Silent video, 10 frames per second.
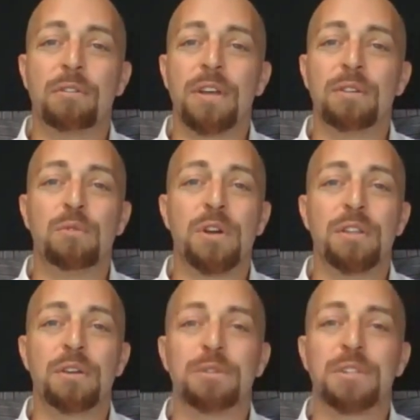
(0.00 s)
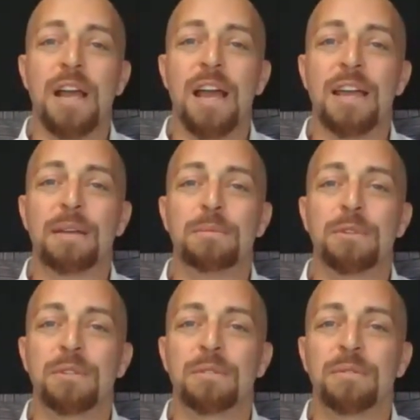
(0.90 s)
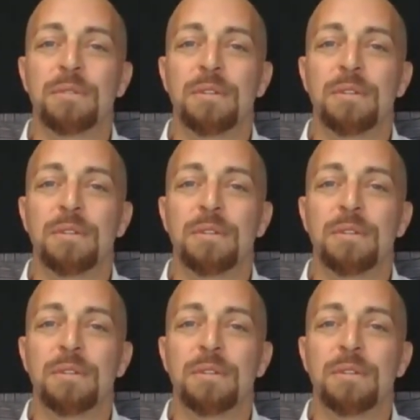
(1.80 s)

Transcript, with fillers: are in one of those times